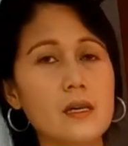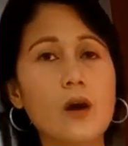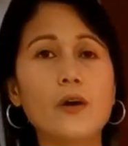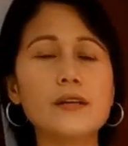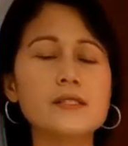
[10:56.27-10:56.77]
a
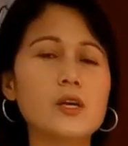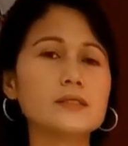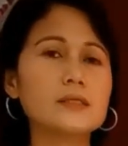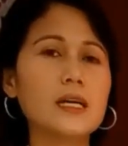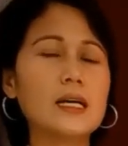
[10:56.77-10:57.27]

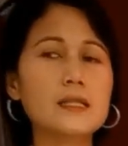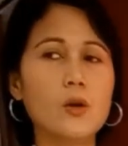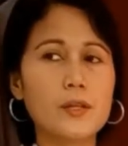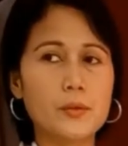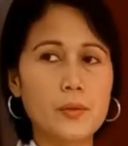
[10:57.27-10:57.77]
horizontal
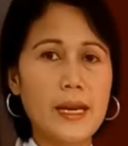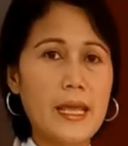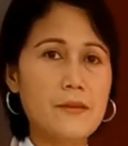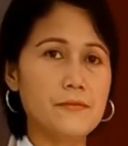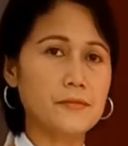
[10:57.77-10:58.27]

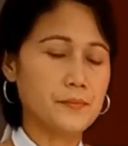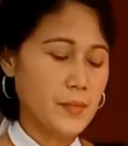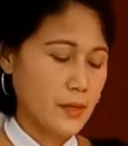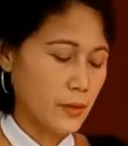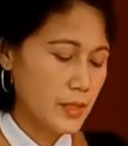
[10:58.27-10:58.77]
autoclave.
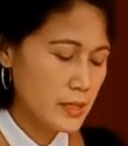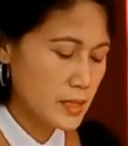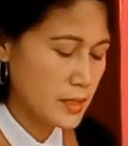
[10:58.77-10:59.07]
Oh, this is